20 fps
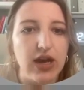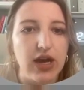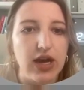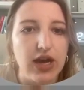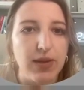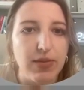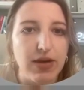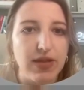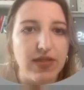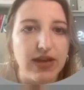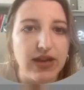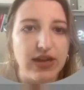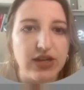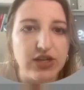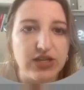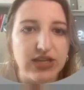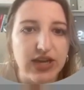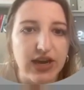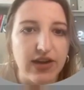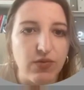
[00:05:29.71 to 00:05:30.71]
Um, and then I
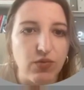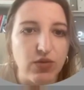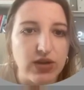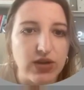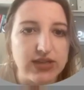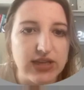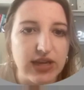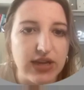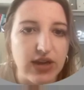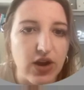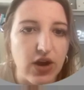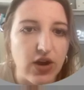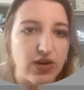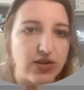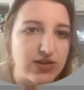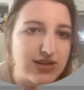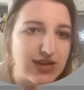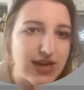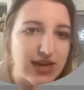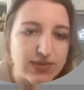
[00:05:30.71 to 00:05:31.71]
just have ones that
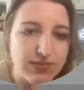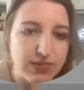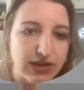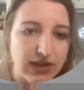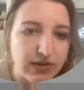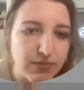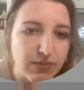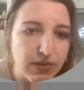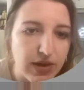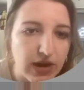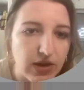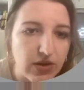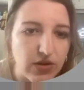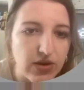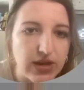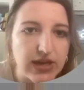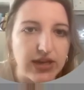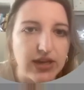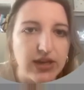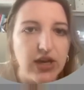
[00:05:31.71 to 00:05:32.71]
aren't as big of
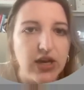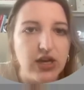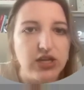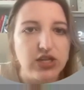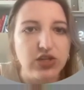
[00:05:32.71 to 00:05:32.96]
priority.